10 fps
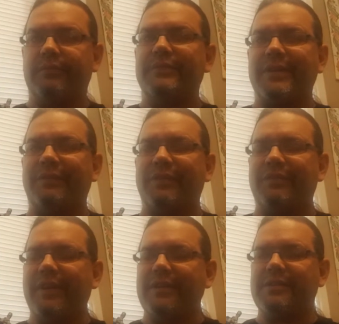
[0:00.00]
except for the
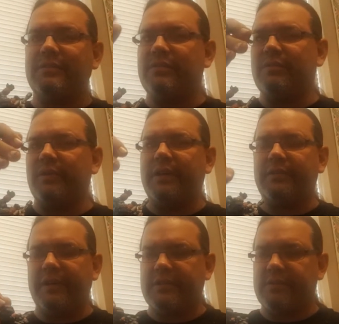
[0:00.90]
face, we'll get to
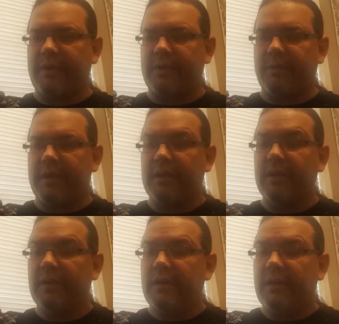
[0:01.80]
faces right away.
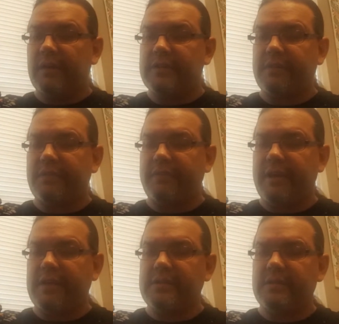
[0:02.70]
Except for the
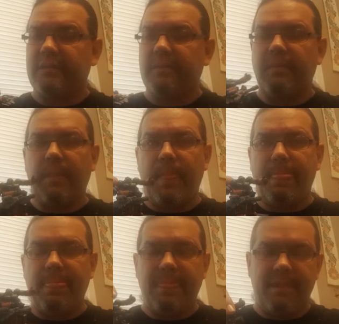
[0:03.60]
face,
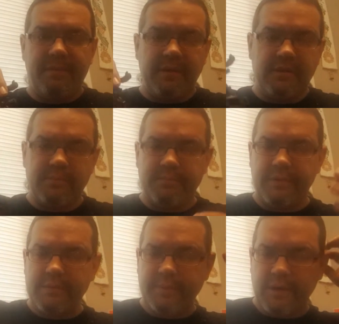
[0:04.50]
these
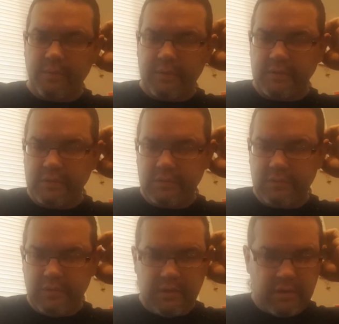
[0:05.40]
bigger ones
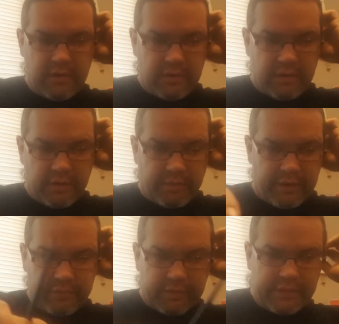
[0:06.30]
are
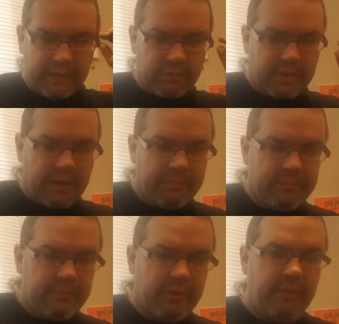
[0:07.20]
ready for the tabletop.
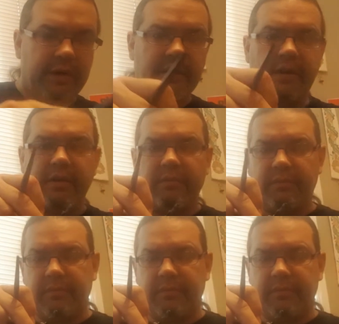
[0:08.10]
They're ready to go.